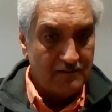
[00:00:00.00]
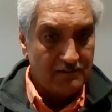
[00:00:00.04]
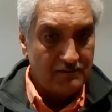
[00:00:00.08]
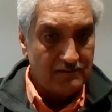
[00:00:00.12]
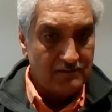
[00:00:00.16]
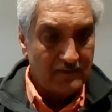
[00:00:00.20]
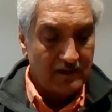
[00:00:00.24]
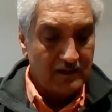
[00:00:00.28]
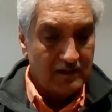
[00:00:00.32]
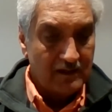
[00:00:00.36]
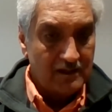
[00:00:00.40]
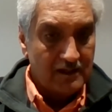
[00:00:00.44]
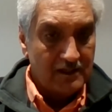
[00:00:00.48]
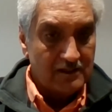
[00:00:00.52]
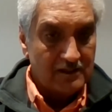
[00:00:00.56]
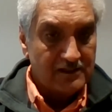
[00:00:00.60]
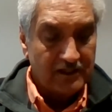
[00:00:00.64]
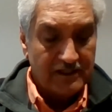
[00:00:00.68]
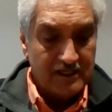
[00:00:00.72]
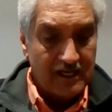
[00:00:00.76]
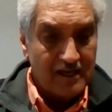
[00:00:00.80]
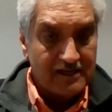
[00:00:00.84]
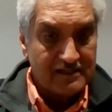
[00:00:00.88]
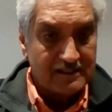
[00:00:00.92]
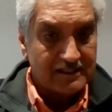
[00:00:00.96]
Um, so
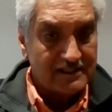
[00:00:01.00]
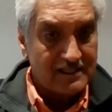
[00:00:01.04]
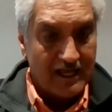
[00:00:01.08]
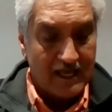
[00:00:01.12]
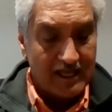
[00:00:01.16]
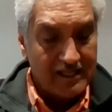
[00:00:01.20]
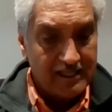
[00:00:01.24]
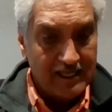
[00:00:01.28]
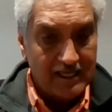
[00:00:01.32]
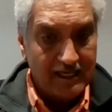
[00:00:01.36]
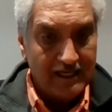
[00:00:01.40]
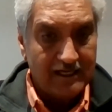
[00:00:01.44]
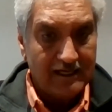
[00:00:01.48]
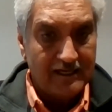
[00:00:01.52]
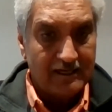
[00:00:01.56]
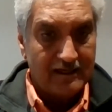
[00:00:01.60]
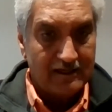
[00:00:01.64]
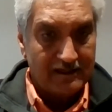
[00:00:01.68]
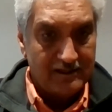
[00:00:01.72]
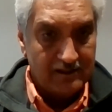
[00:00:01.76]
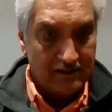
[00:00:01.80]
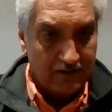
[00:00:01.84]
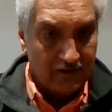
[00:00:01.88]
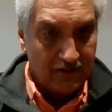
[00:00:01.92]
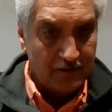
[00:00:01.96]
yes, I think
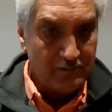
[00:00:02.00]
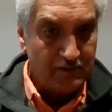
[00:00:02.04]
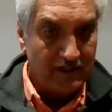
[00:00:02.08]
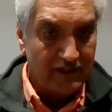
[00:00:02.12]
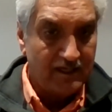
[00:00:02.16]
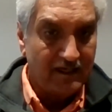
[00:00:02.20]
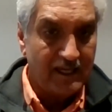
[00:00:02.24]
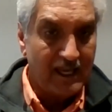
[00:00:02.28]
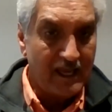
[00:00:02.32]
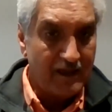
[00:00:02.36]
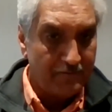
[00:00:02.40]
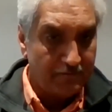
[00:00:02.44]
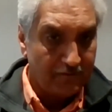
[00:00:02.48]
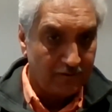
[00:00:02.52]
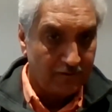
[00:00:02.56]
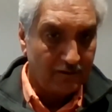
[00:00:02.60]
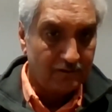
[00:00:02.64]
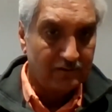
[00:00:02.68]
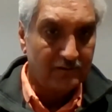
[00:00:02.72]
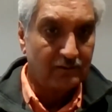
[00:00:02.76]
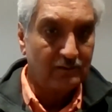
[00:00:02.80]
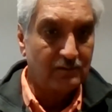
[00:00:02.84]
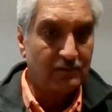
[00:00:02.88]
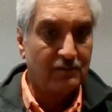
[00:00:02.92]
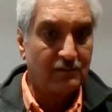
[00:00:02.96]
you've got to be
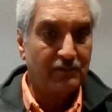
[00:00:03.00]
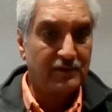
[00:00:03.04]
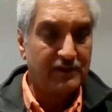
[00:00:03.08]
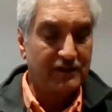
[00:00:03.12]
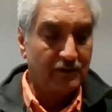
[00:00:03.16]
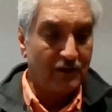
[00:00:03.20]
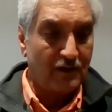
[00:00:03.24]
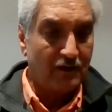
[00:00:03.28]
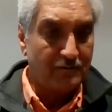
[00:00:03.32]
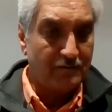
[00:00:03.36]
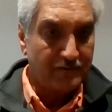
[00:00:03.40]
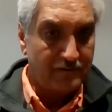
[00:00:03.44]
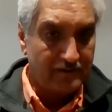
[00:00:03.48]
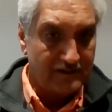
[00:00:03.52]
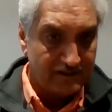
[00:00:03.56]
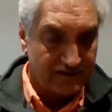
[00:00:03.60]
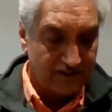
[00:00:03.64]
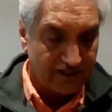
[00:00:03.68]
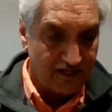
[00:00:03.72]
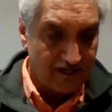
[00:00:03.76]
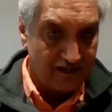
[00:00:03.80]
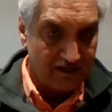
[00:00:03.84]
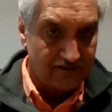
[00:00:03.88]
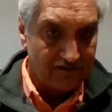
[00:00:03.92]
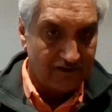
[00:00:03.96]
careful with offering
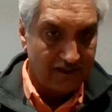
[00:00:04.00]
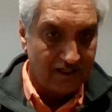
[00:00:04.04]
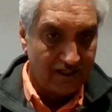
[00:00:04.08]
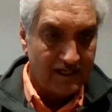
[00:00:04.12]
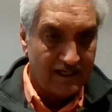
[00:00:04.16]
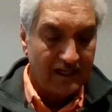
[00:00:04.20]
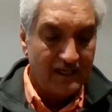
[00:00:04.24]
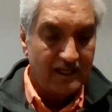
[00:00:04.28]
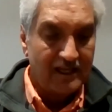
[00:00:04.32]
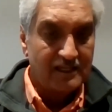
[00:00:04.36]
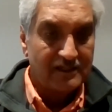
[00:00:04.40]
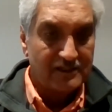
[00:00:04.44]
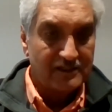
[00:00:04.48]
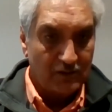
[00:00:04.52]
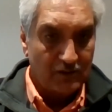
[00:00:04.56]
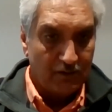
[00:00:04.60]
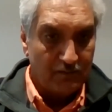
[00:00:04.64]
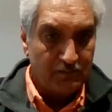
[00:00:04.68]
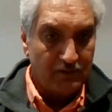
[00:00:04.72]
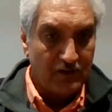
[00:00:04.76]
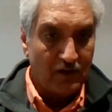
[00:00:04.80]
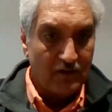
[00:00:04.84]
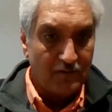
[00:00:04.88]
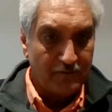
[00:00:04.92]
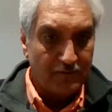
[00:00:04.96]
surgery. It's got
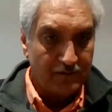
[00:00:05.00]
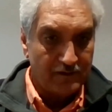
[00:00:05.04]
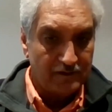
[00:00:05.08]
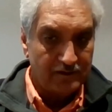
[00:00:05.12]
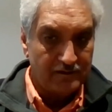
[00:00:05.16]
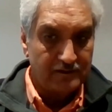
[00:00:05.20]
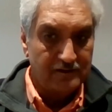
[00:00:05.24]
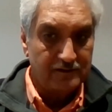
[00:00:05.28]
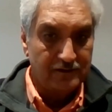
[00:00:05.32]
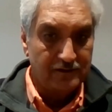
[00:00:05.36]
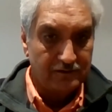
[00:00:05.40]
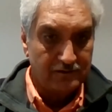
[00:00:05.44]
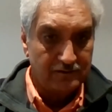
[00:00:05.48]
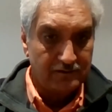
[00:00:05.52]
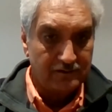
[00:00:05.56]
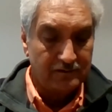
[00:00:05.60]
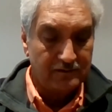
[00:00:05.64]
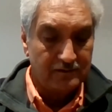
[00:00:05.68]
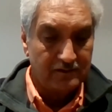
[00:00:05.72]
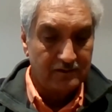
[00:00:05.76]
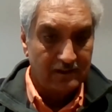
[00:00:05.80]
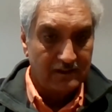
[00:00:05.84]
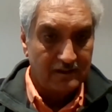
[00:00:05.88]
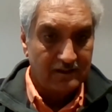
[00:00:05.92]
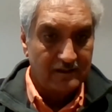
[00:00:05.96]
to be offered
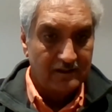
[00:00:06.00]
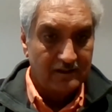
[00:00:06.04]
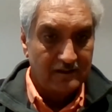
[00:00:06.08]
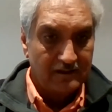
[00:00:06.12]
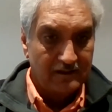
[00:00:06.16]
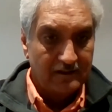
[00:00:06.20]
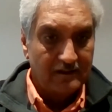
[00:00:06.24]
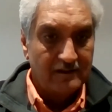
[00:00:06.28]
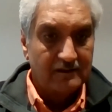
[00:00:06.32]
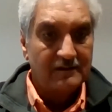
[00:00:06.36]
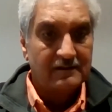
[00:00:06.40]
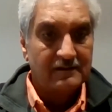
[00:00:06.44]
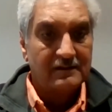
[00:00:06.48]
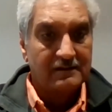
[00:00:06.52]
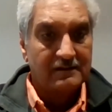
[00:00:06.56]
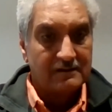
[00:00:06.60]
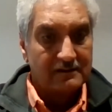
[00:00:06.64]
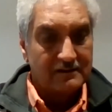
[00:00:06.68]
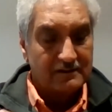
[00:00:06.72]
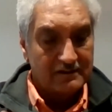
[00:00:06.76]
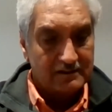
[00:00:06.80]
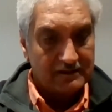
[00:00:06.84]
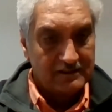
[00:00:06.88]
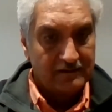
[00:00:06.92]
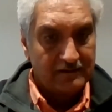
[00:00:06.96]
to
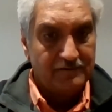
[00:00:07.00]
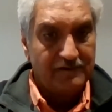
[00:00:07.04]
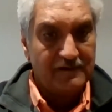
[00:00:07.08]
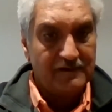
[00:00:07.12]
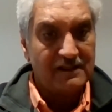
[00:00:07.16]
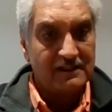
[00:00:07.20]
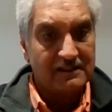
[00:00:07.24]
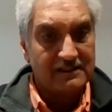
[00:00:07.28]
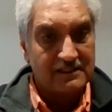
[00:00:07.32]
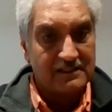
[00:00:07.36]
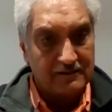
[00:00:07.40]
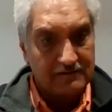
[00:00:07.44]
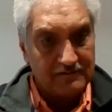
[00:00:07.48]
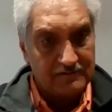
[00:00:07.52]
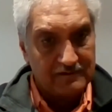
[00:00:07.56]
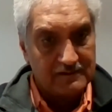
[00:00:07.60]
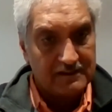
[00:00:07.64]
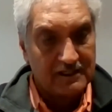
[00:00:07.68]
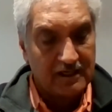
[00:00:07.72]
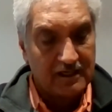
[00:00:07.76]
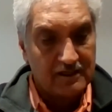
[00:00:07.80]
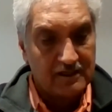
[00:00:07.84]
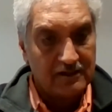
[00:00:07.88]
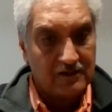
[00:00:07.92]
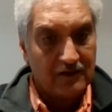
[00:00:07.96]
definitive
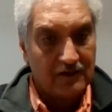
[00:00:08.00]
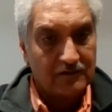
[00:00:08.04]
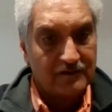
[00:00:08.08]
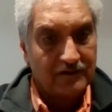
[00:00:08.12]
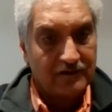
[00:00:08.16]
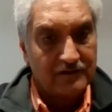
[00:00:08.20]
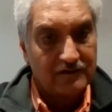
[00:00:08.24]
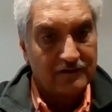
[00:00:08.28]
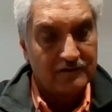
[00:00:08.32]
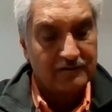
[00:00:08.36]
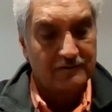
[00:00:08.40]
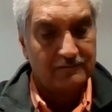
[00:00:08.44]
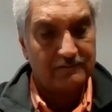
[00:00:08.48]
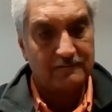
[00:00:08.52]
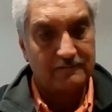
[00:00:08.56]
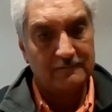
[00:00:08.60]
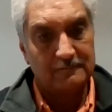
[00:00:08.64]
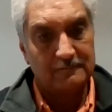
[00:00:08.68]
diagnosis.